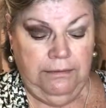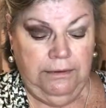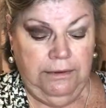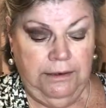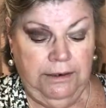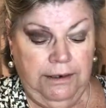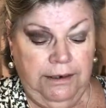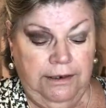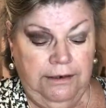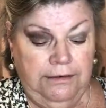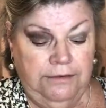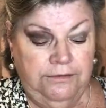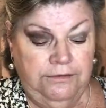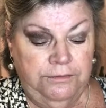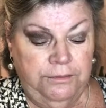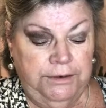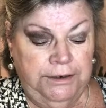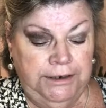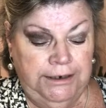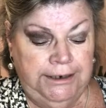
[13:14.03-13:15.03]
Okay,
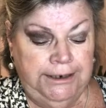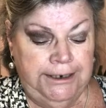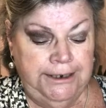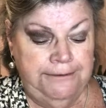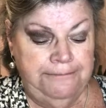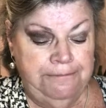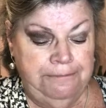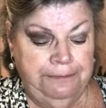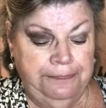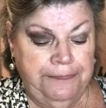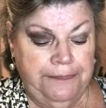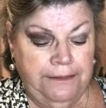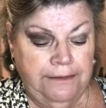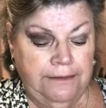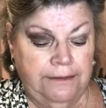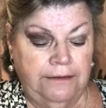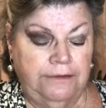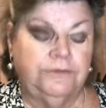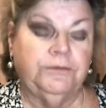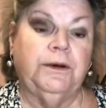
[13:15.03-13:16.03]
this one here,
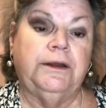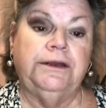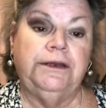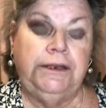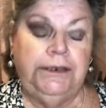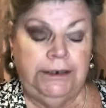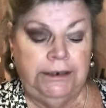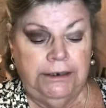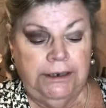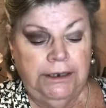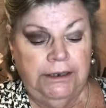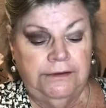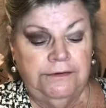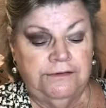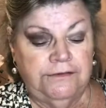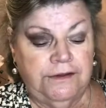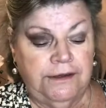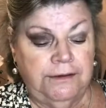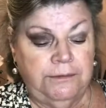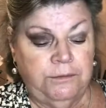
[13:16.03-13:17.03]

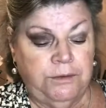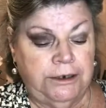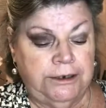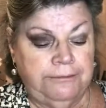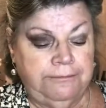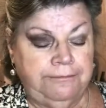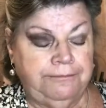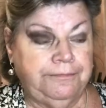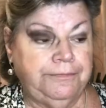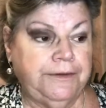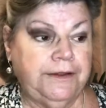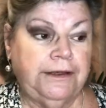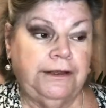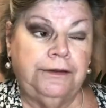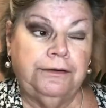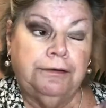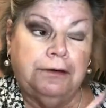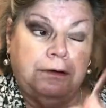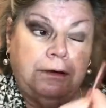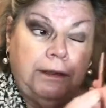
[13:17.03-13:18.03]
same one,
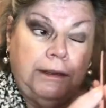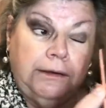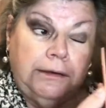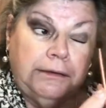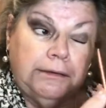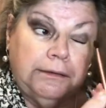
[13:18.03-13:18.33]
other eye,